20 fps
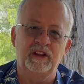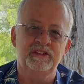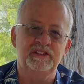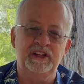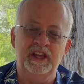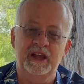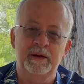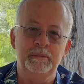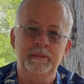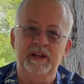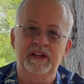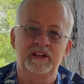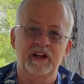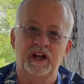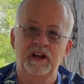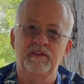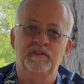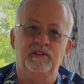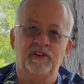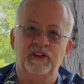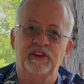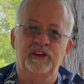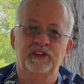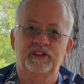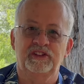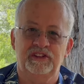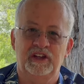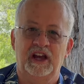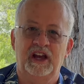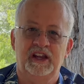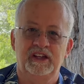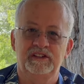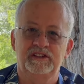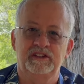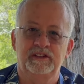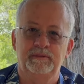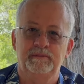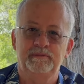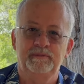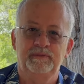as can be done for their size.